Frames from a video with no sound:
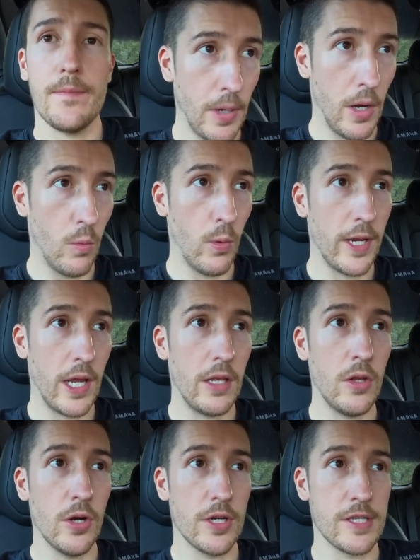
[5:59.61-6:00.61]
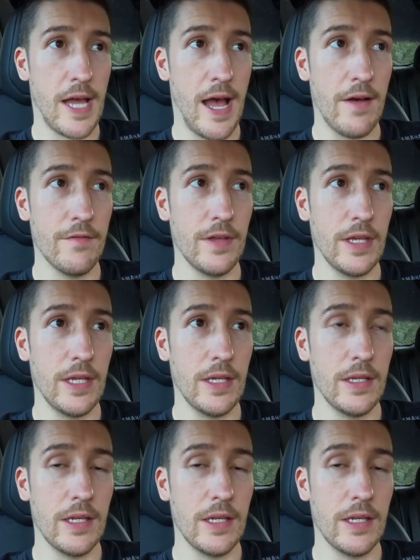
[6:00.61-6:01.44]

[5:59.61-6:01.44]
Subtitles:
but when I looked at the